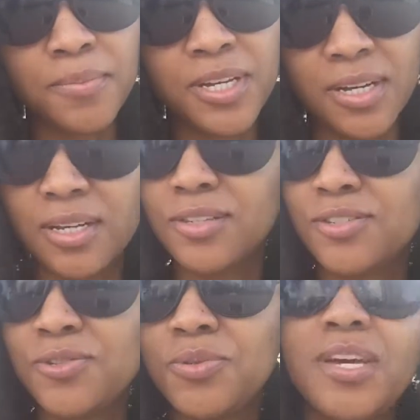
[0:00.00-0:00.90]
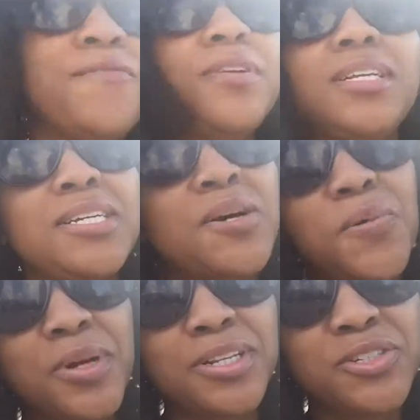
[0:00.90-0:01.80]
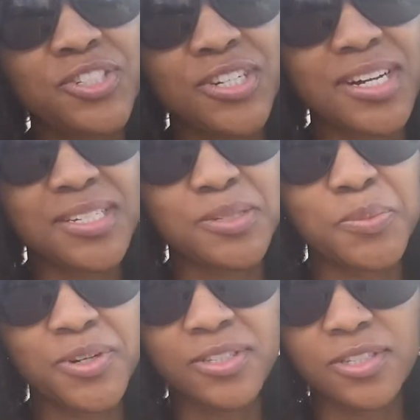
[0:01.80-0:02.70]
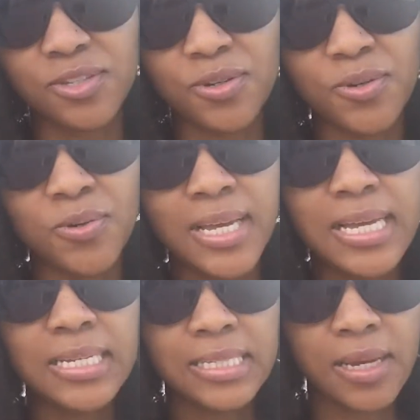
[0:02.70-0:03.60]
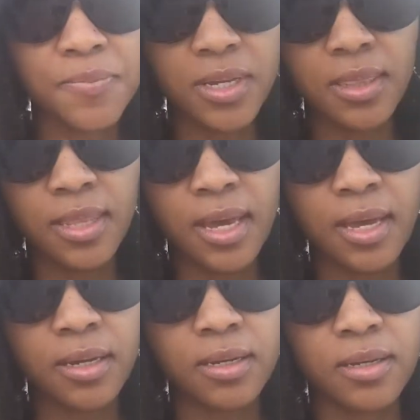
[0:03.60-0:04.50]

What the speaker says: because you definitely don't want to lose your customers to something that